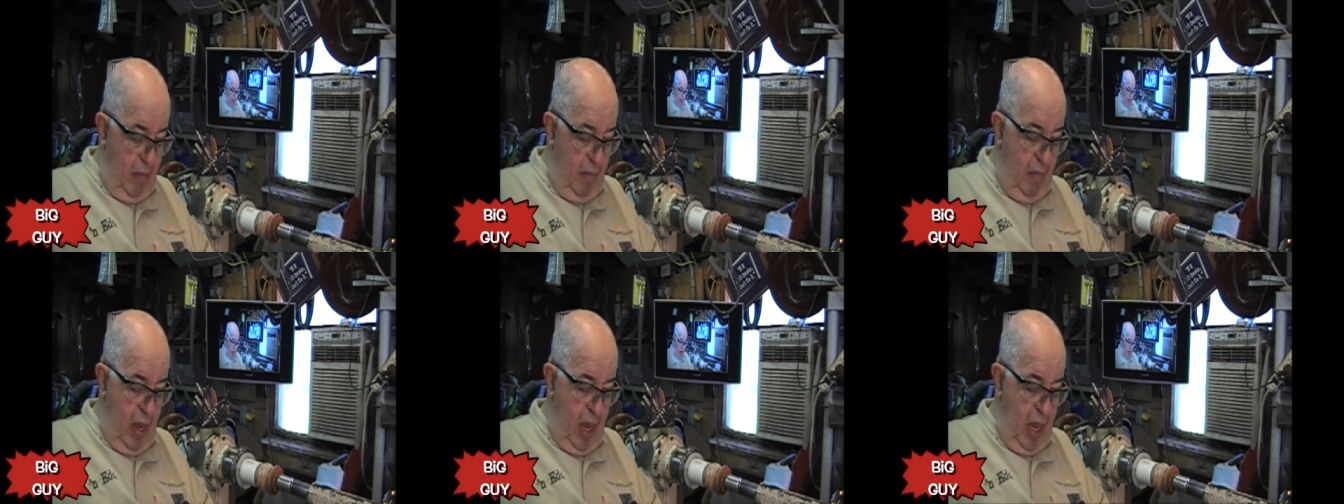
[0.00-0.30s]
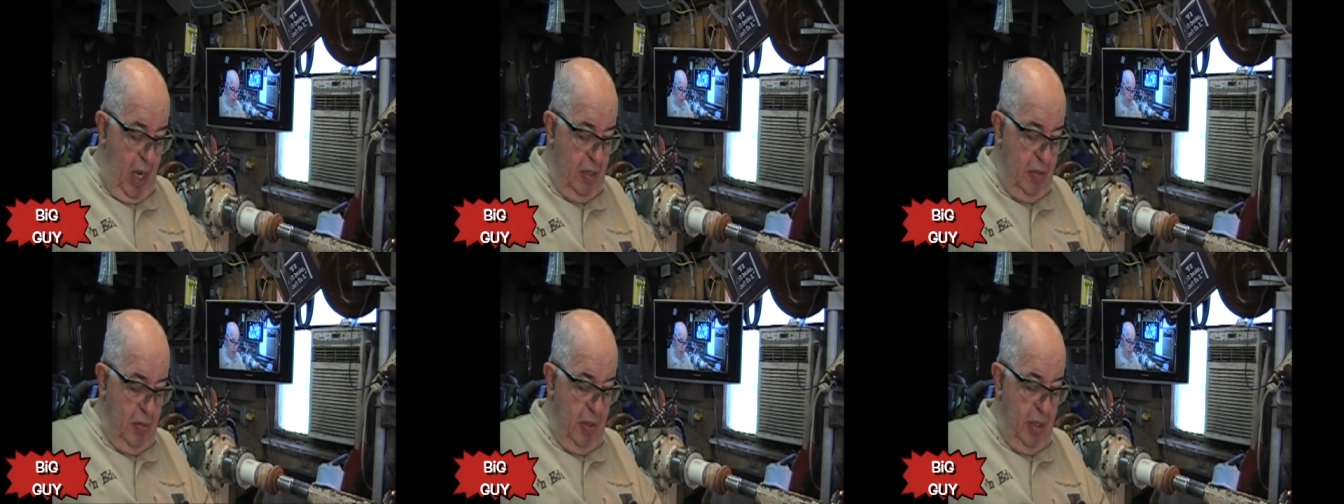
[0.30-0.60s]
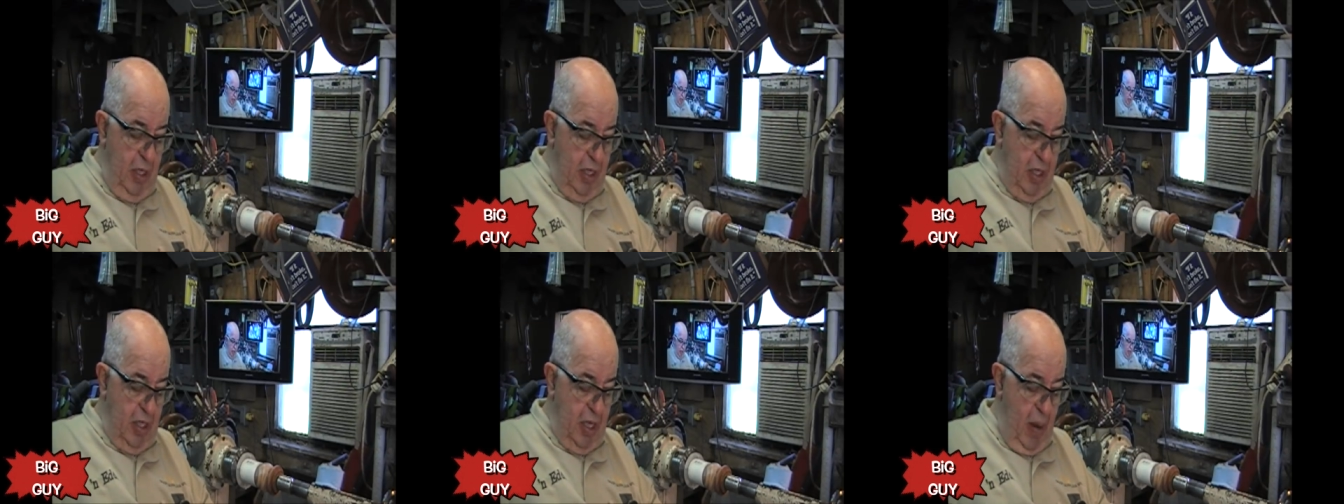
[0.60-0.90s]

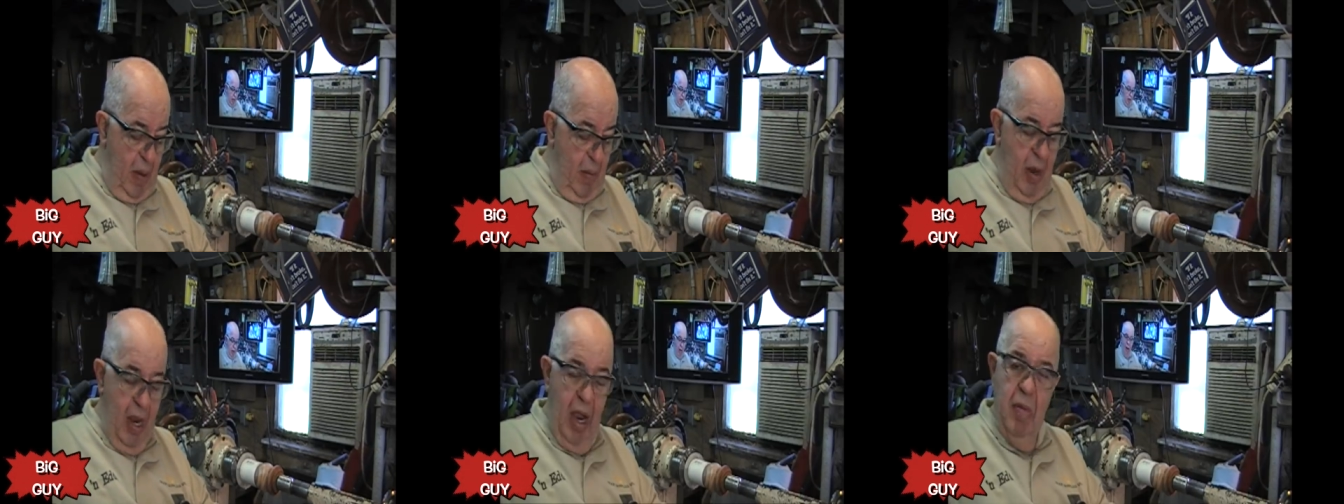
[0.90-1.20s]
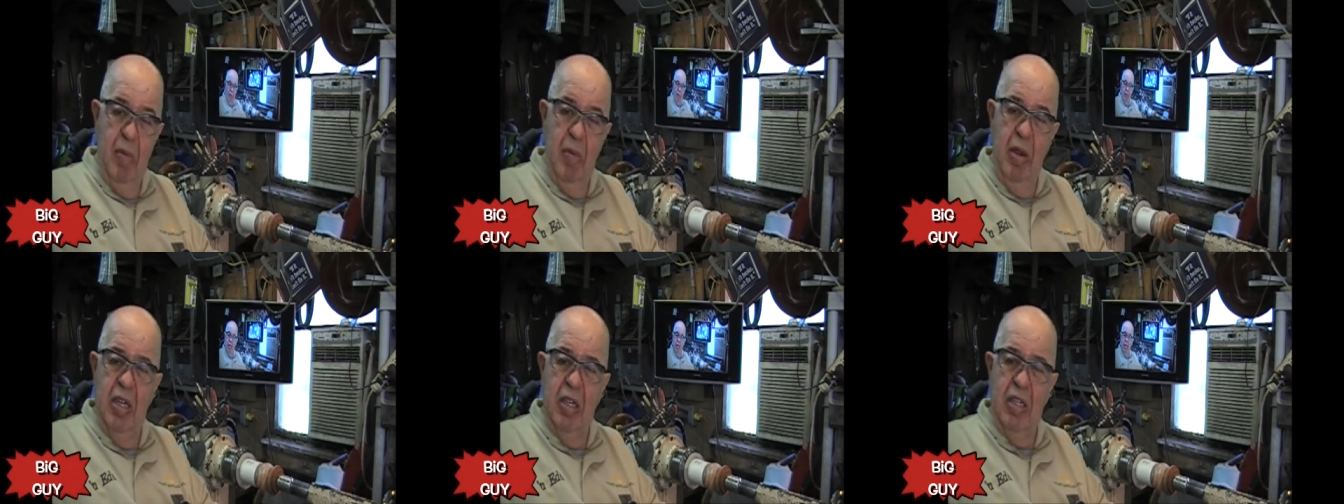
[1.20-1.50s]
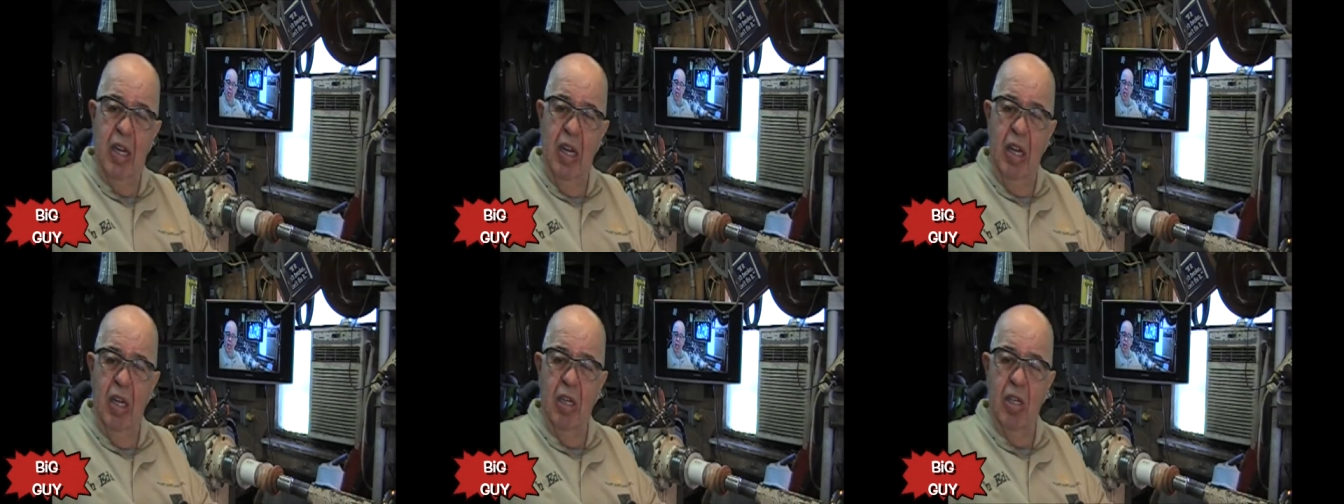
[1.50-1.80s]
management just came and got me and
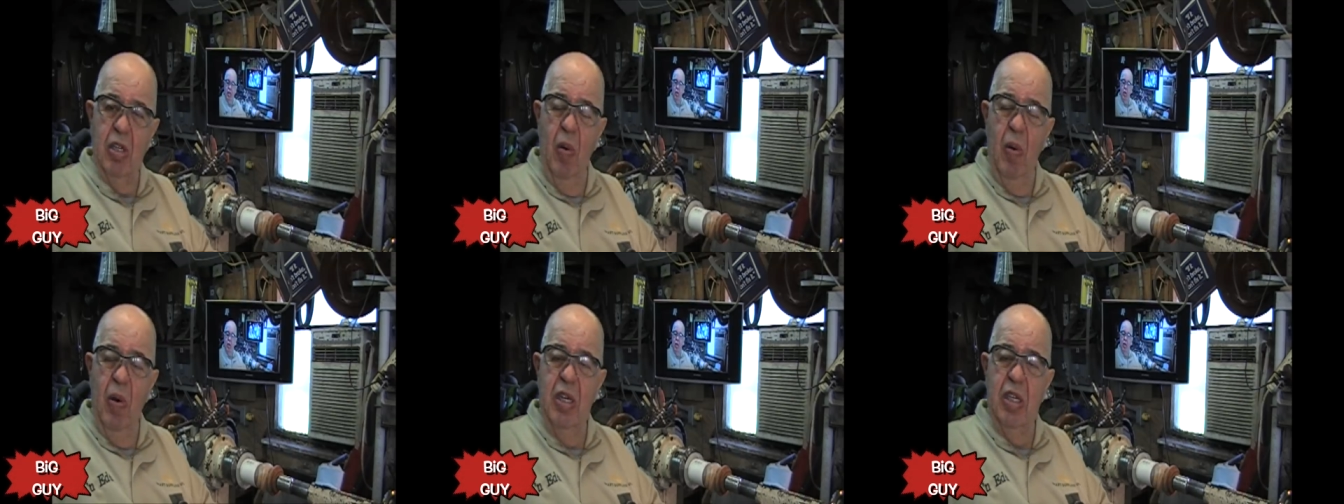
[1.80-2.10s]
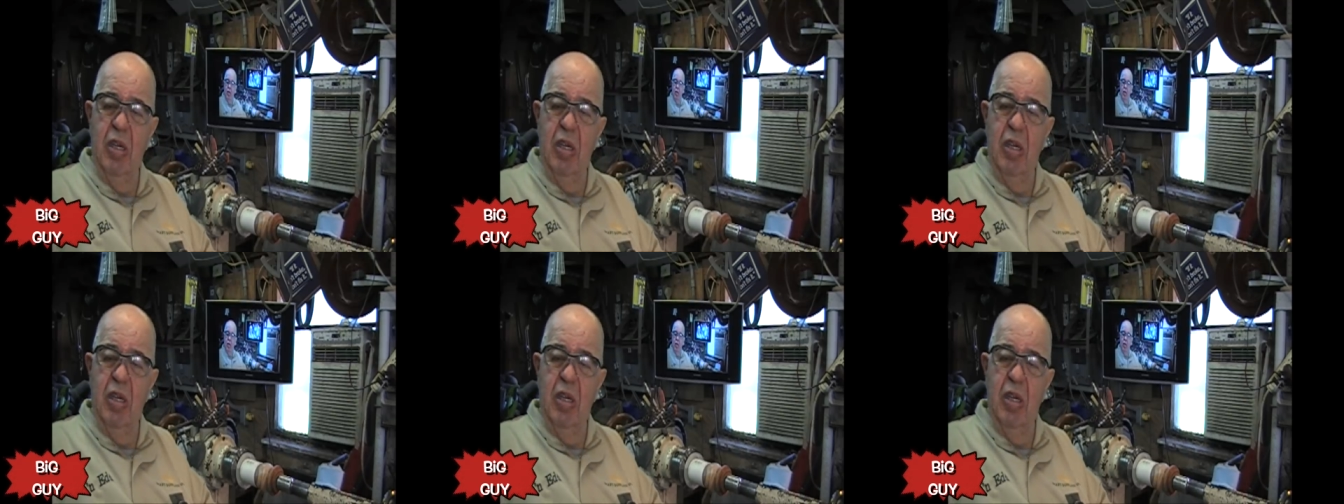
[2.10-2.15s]
said, let's go eat